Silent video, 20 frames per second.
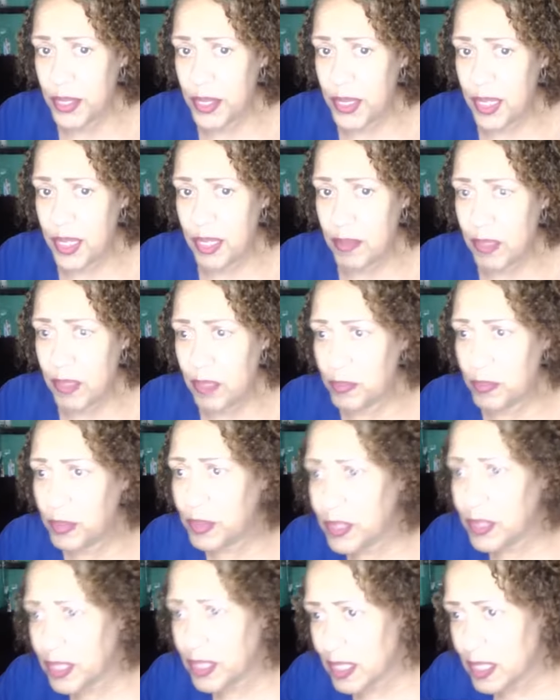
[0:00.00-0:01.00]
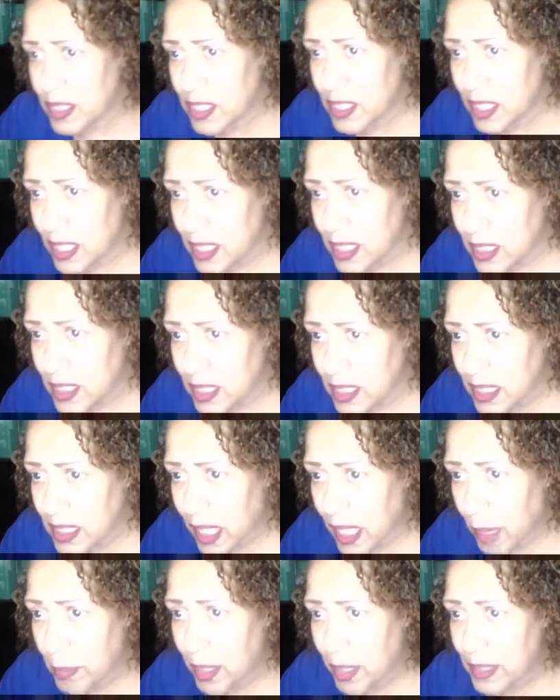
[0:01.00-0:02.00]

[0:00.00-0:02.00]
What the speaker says: let me put it into side by